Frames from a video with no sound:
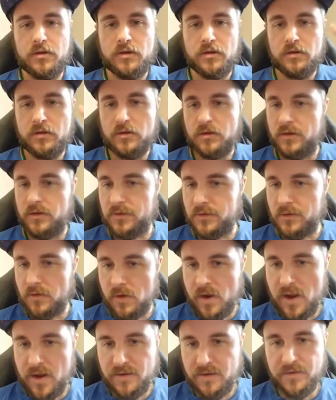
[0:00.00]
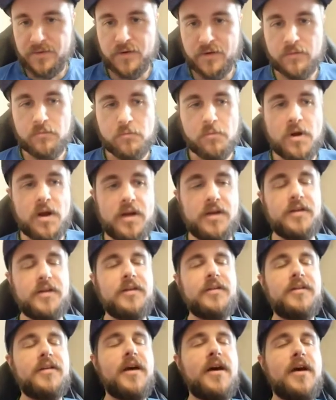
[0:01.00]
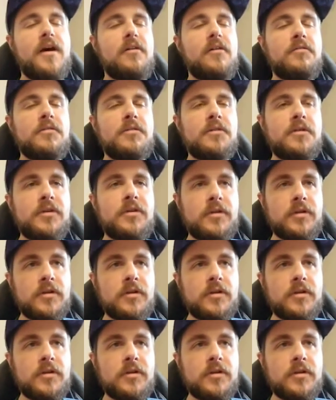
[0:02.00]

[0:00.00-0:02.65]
let's go ahead and start winding down.